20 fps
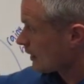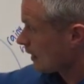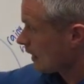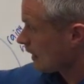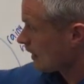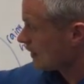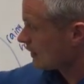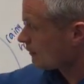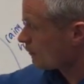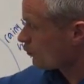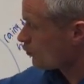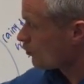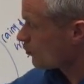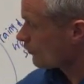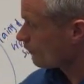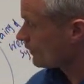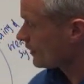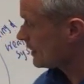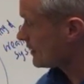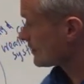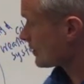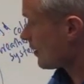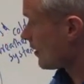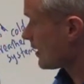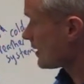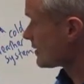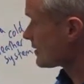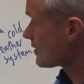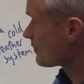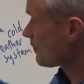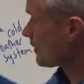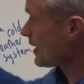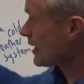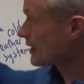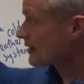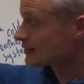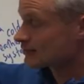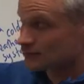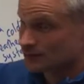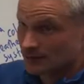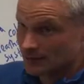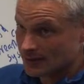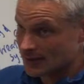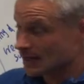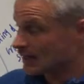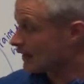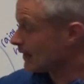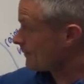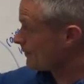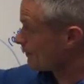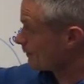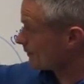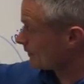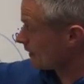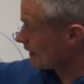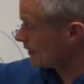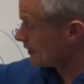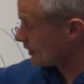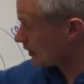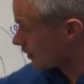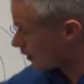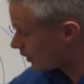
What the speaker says: And the more of these isobars you get, and the